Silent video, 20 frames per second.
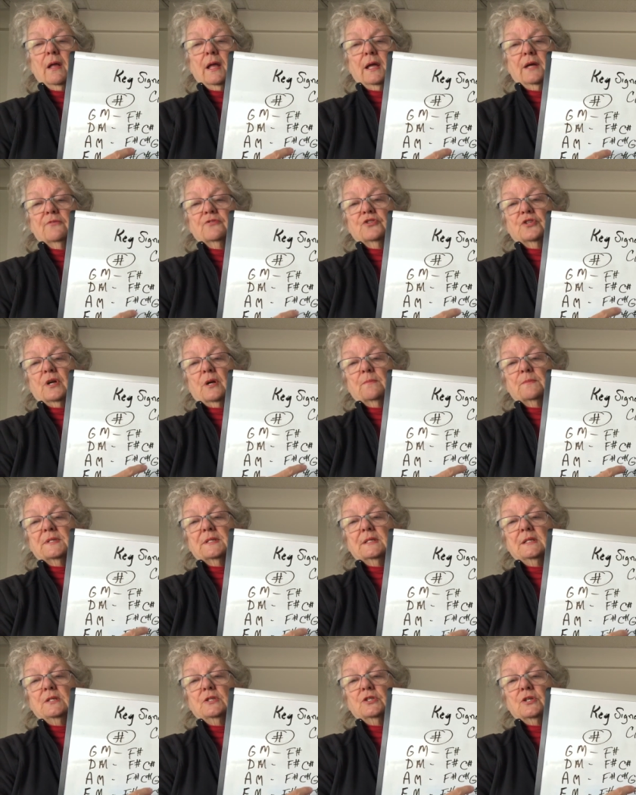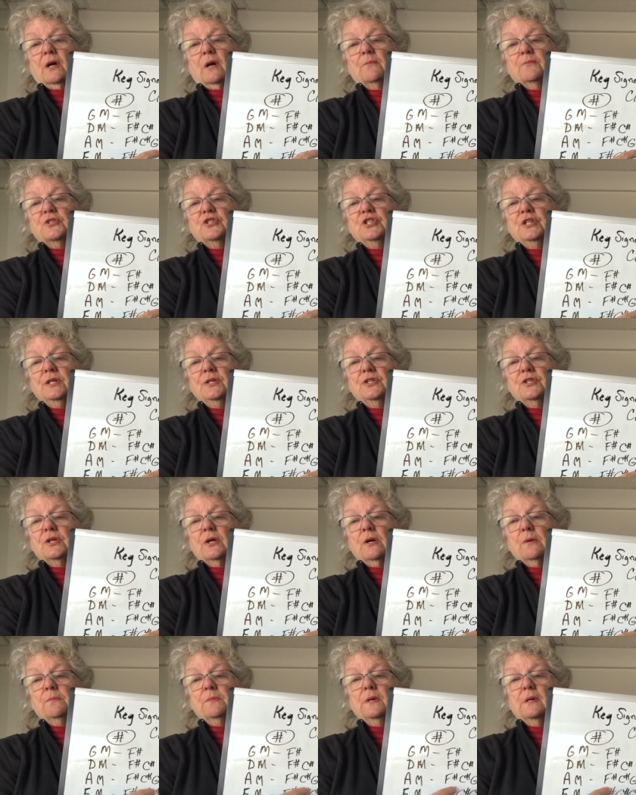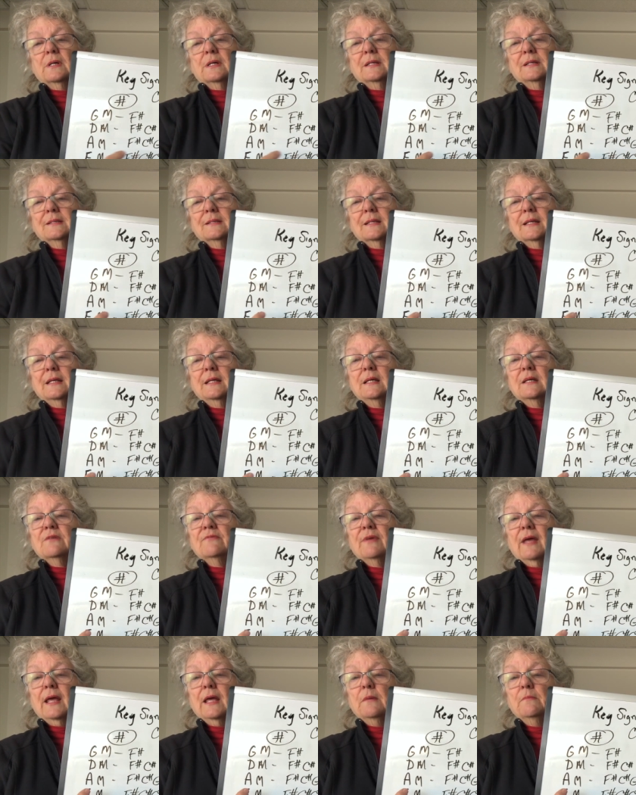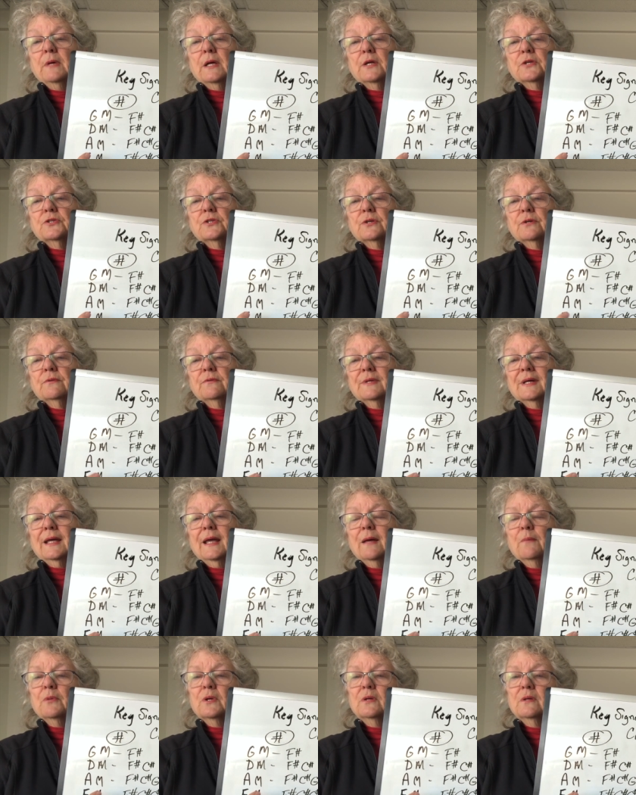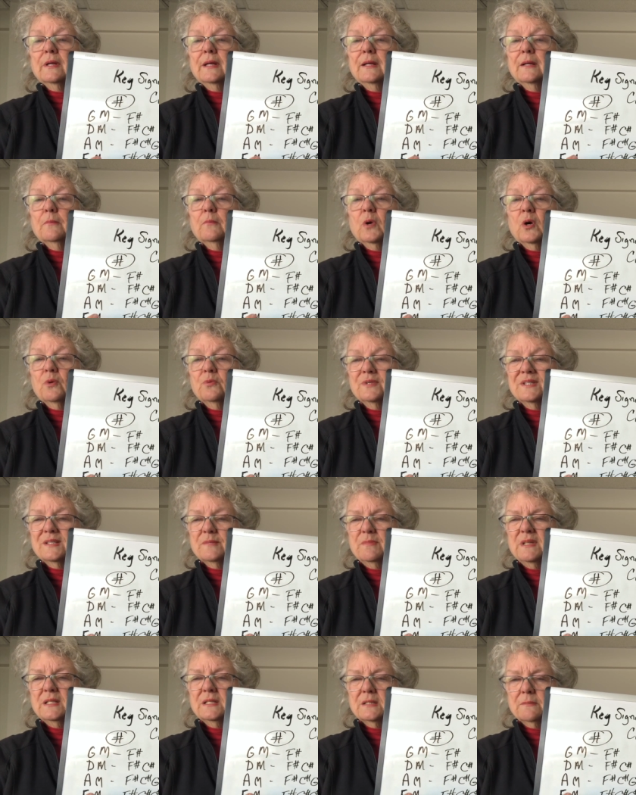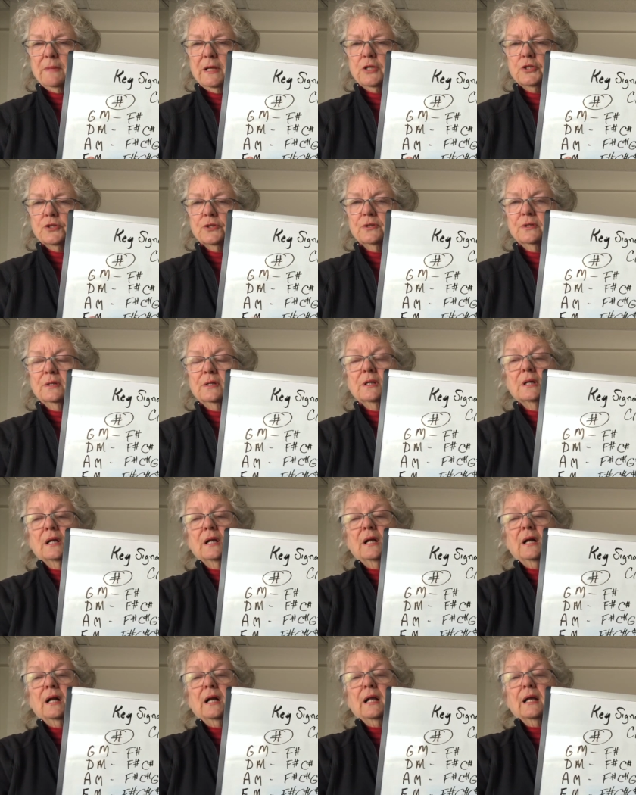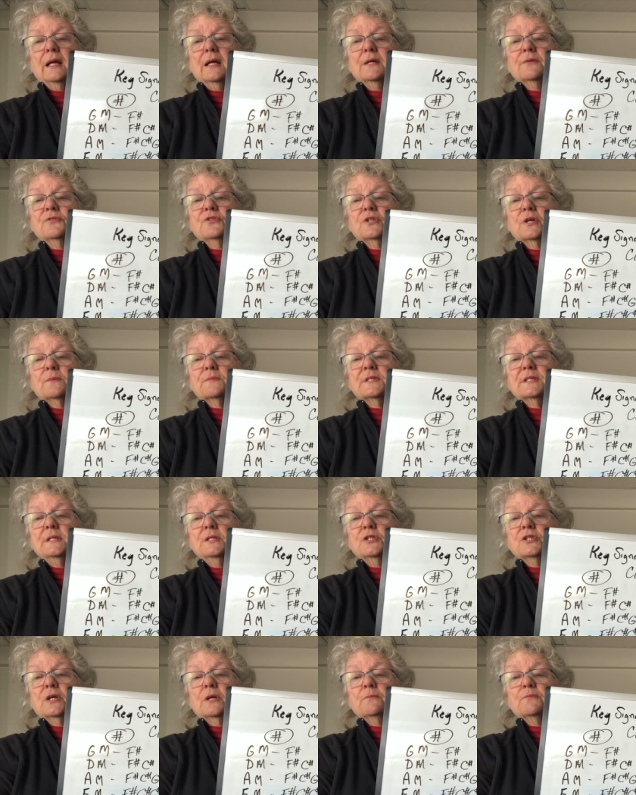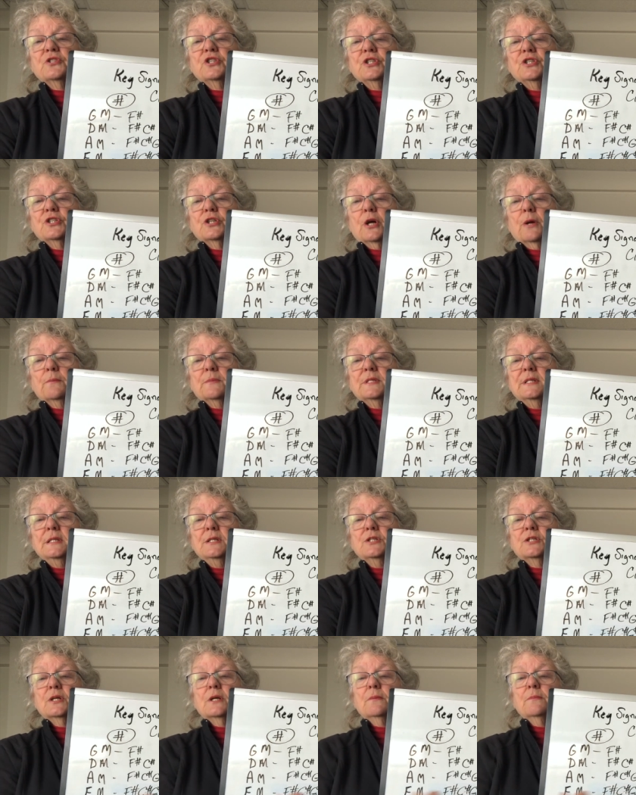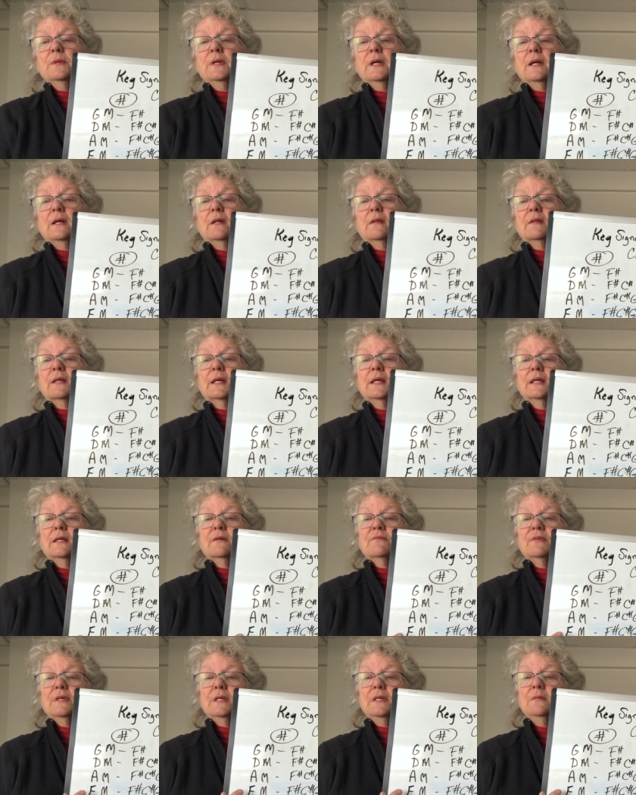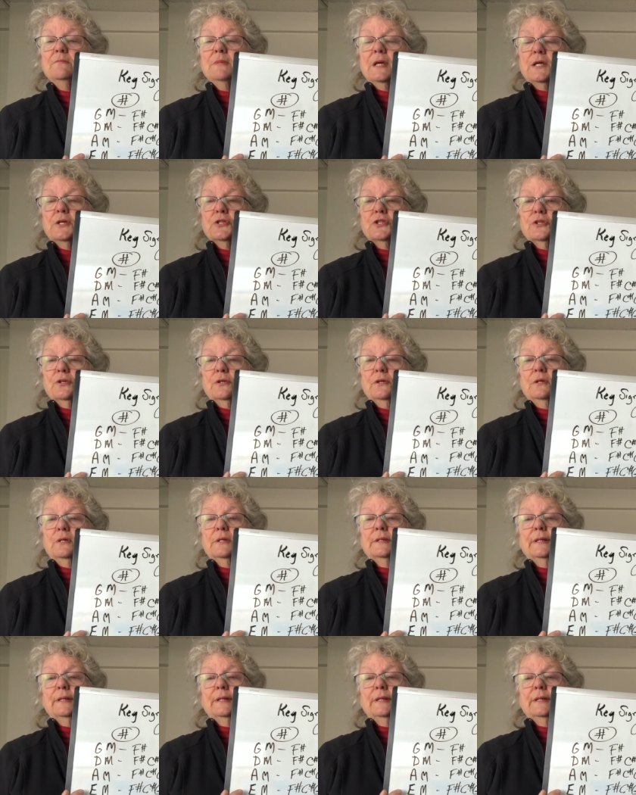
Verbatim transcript: F sharp, C sharp, G sharp is the key of A major. The capital M always means major. F sharp, C sharp, G sharp, D sharp, the key of E major.